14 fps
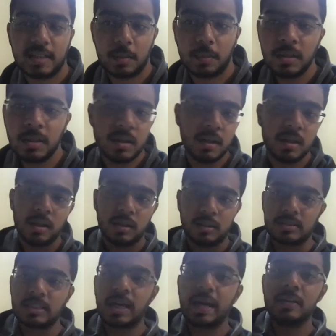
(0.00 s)
I mean the
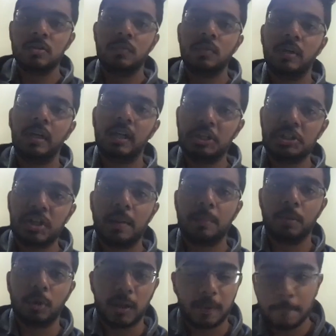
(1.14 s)
size of the integer I'm
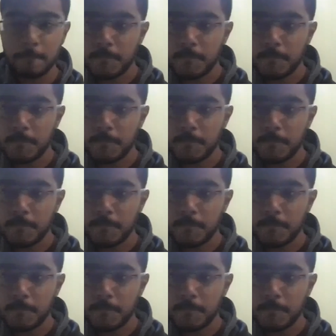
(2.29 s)
putting.